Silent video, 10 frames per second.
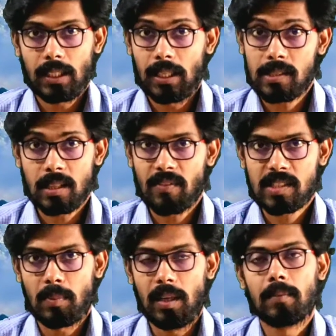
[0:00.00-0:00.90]
It is
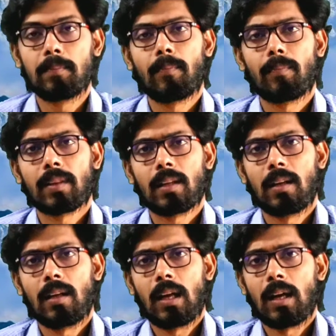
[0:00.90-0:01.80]
invisible,
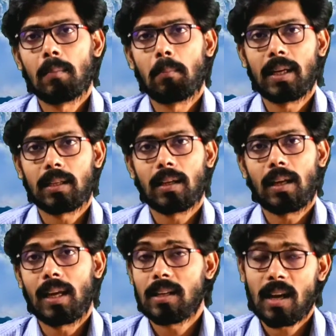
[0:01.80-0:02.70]

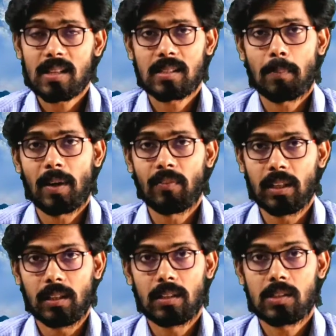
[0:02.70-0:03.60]
but it has the
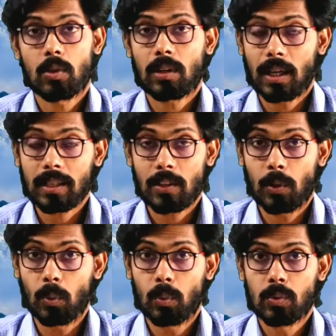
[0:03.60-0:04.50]
power to connect
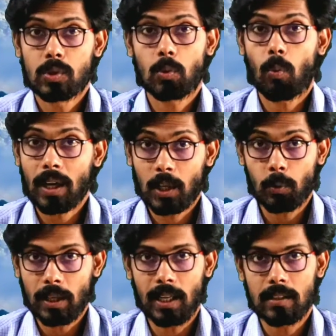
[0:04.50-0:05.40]
you to what you
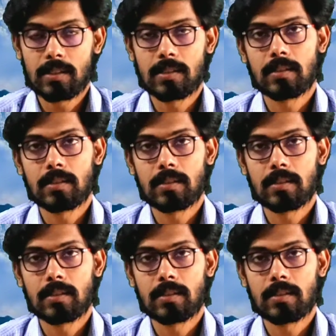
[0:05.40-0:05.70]
need.